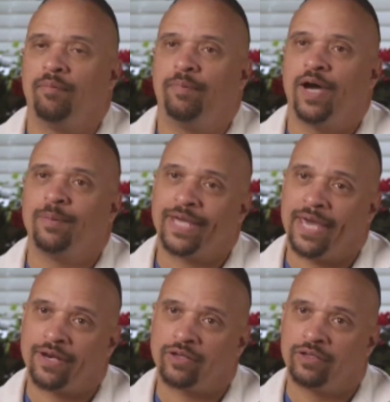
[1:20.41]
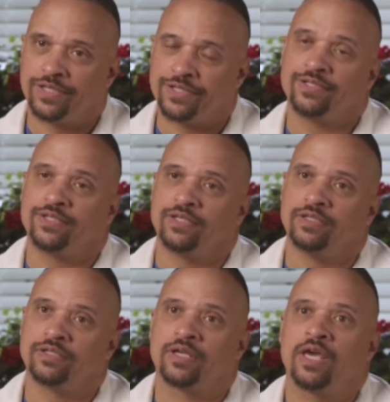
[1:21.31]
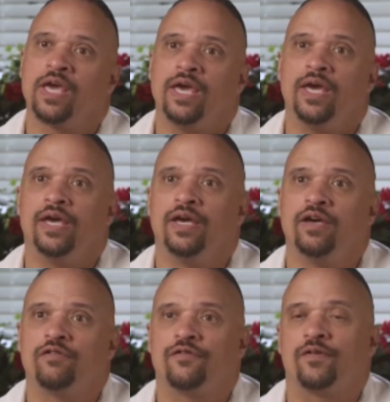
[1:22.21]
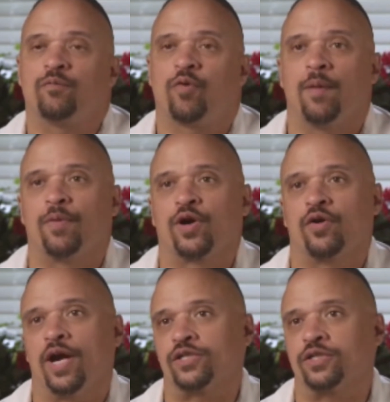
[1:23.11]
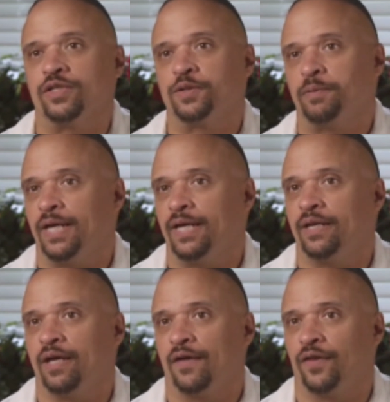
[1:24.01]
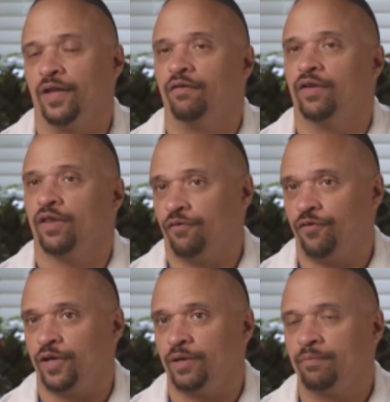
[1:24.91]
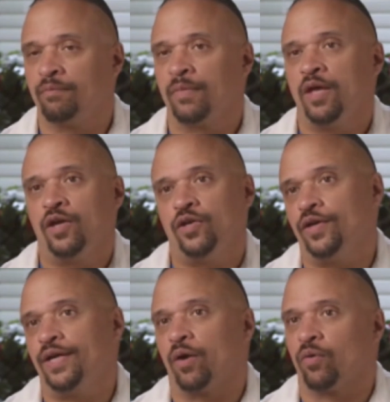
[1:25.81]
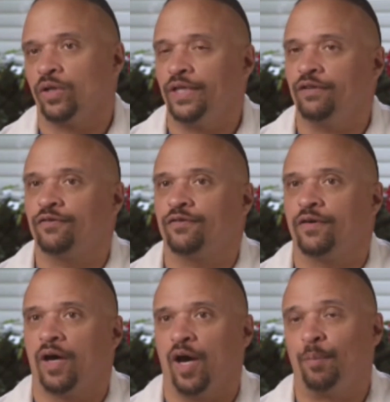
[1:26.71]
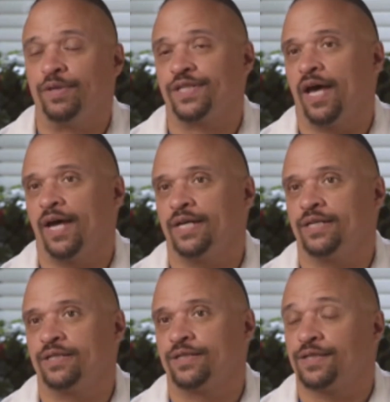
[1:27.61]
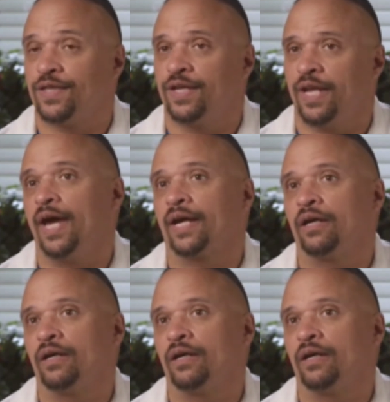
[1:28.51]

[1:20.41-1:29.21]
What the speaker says: biomechanical instances, if proper correction is made at the level of the foot, you can get relief up as high as the neck.